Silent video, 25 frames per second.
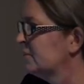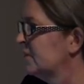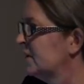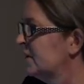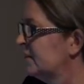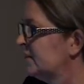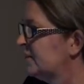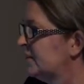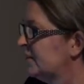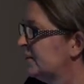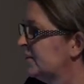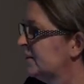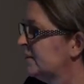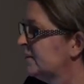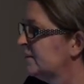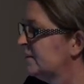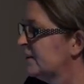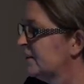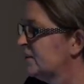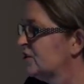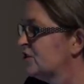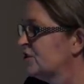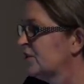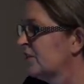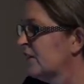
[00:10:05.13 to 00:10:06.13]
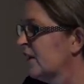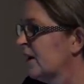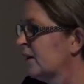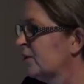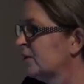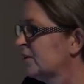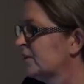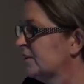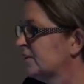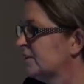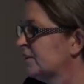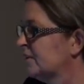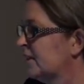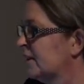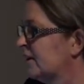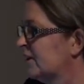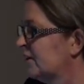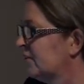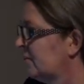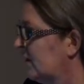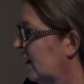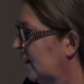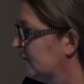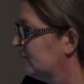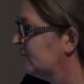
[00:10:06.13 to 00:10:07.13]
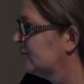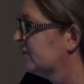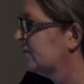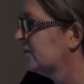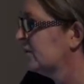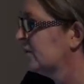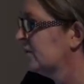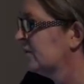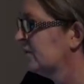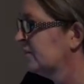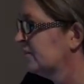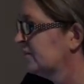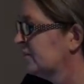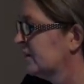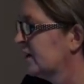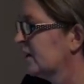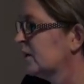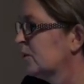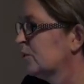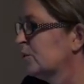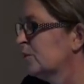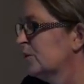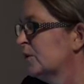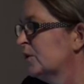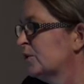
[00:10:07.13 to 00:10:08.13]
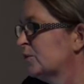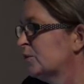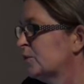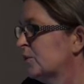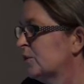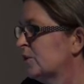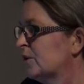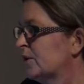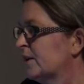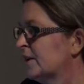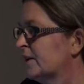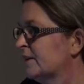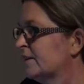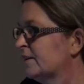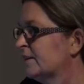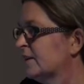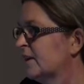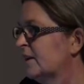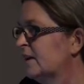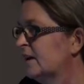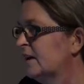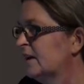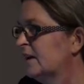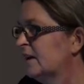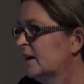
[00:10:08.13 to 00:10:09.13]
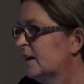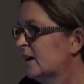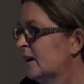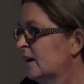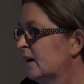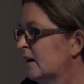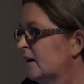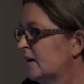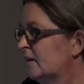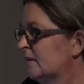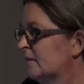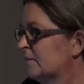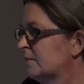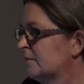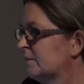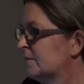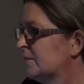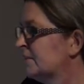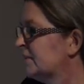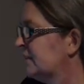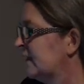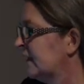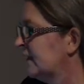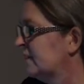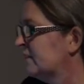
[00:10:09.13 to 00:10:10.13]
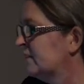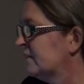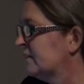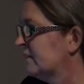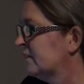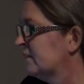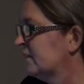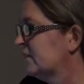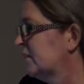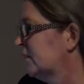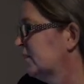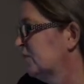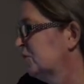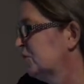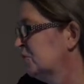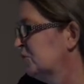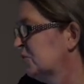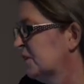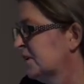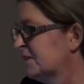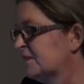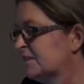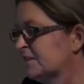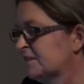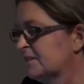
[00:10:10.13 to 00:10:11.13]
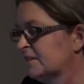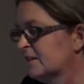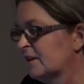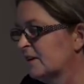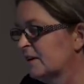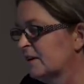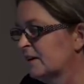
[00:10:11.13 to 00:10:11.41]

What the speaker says: military station that was there after the Second World War and stayed in a U.S.